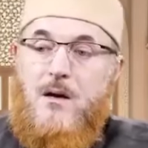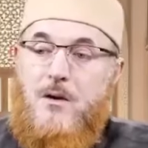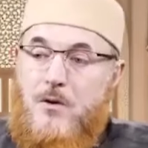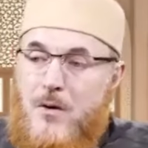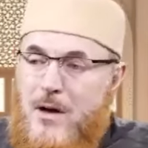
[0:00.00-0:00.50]

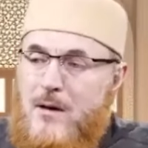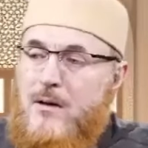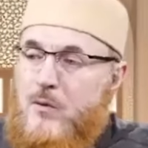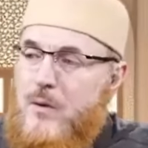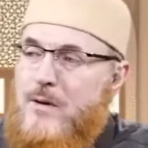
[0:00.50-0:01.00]
During
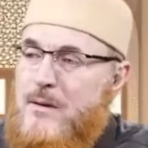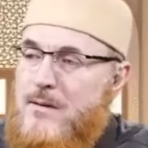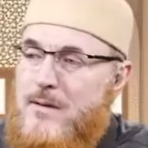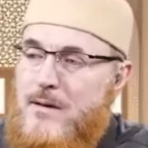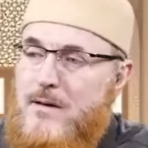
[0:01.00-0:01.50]
the
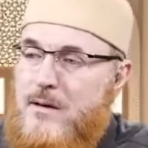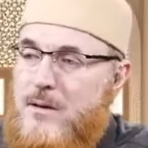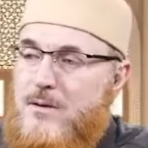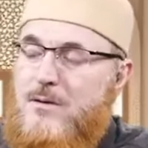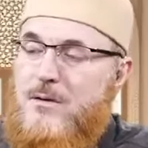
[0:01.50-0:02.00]
23
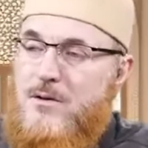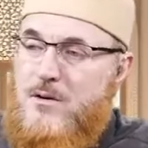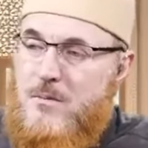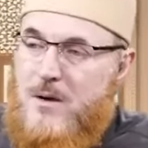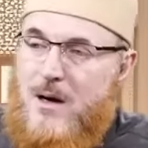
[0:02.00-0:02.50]
years,
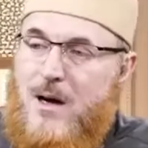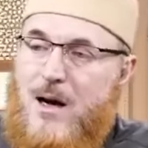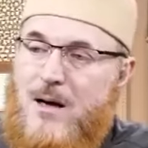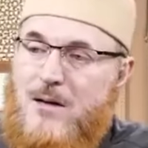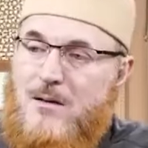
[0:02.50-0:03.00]
Jibreel
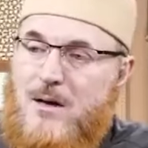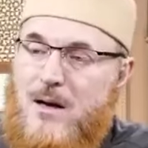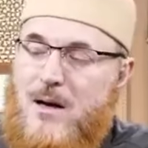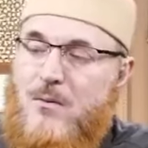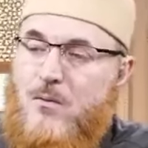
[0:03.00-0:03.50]
alayhi
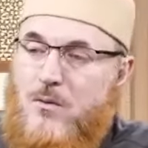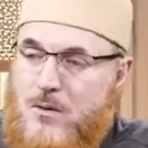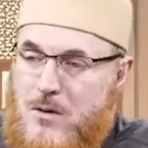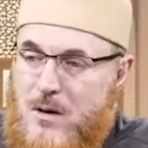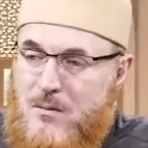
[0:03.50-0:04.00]
salam
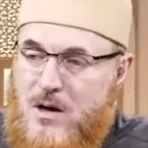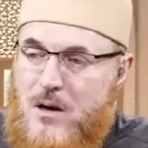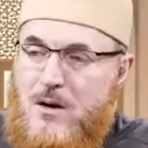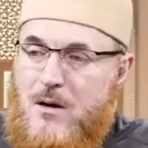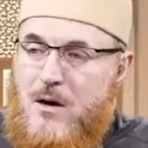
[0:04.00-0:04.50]
would come
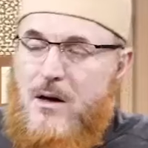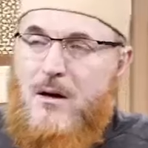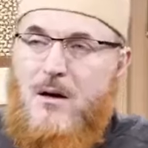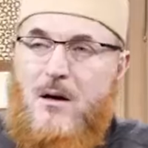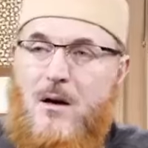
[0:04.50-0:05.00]
regularly
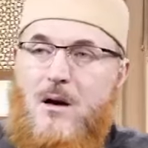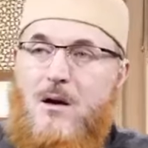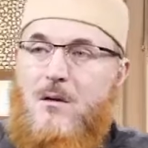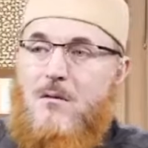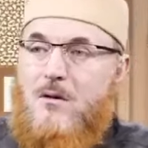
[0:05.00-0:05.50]

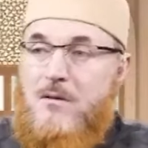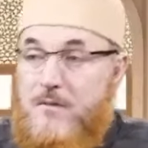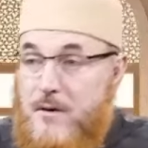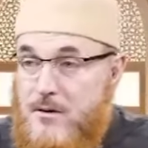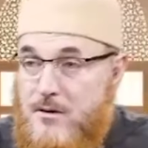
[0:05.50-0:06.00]
with
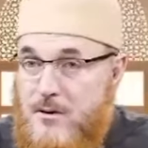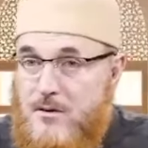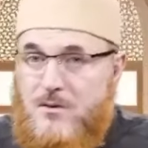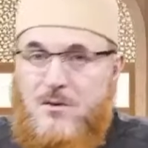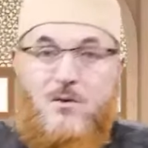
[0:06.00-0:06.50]

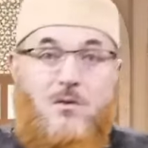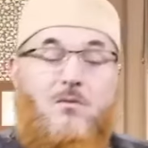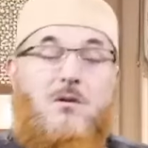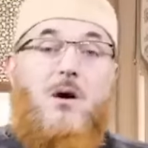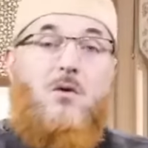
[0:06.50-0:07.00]
verses,
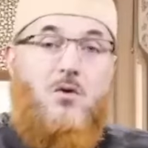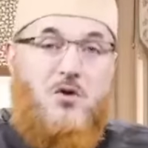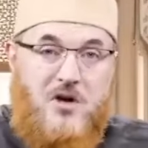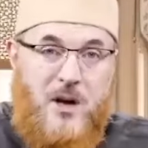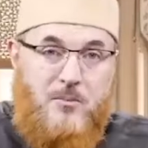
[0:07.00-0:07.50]
with a whole
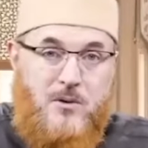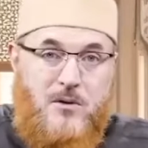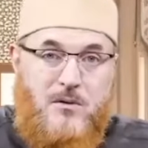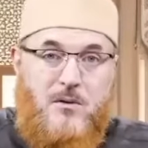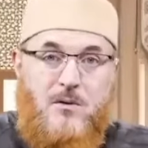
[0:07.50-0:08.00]

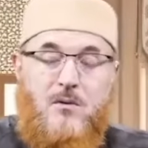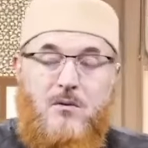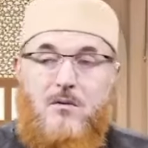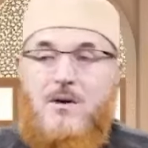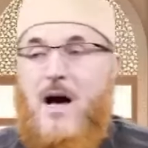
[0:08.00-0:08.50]
chapter,
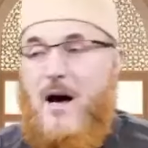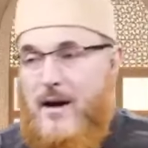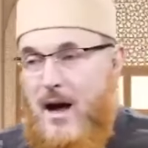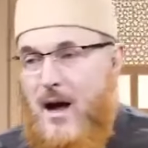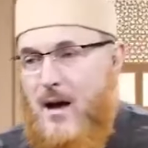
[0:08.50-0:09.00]
with
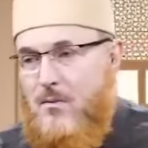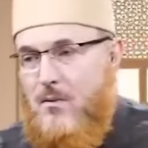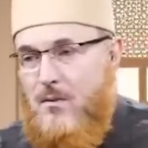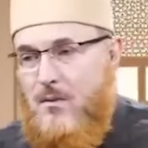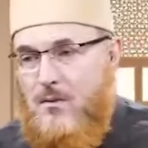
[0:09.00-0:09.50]

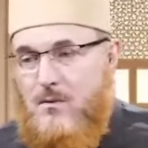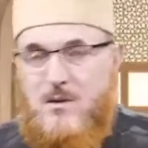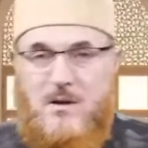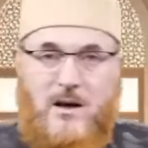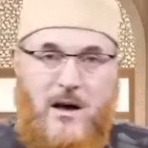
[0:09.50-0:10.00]
ahkam,
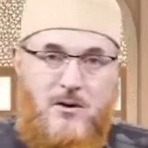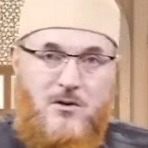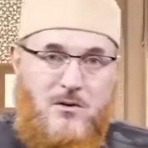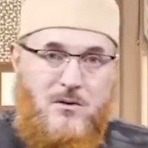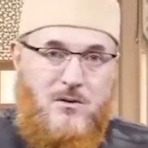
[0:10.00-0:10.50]
with
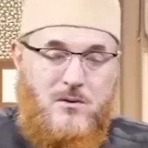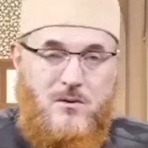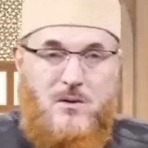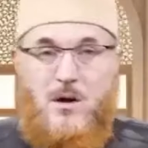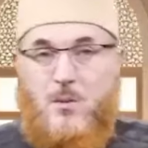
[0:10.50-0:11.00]
negations,
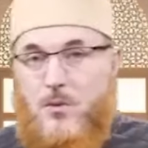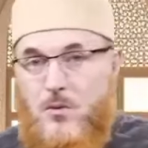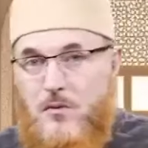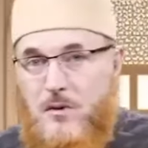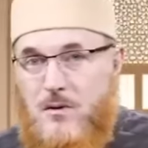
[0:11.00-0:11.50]
with
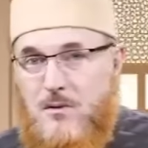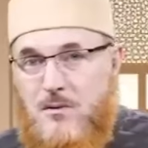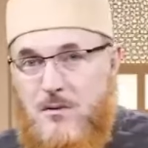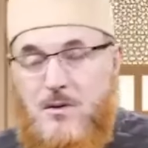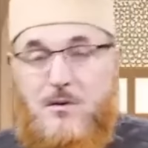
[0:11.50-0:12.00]

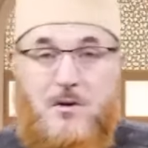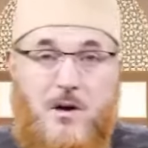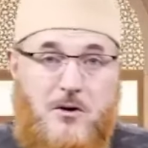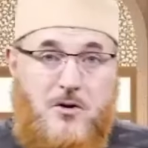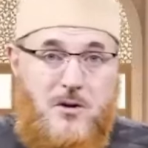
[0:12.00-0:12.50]
approvals, with
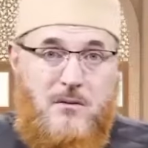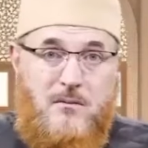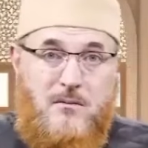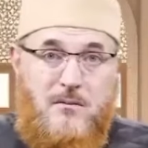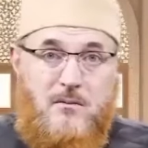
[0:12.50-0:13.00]
correction,
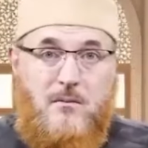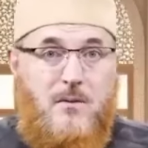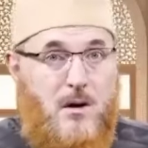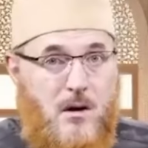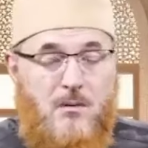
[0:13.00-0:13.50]

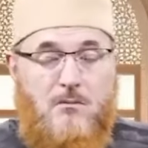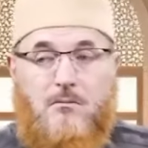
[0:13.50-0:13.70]
you know.